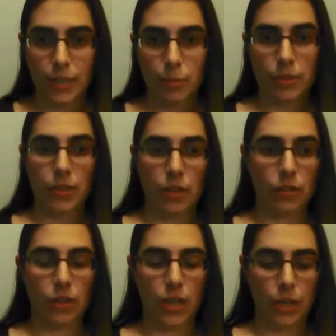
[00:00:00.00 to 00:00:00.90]

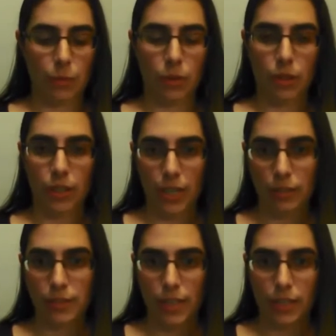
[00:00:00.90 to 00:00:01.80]
episode, I will
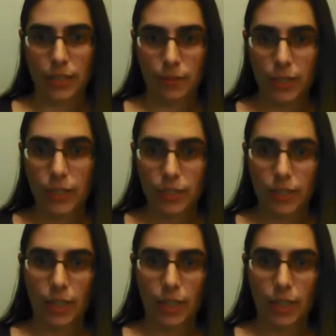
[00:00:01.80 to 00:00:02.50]
announce the activity,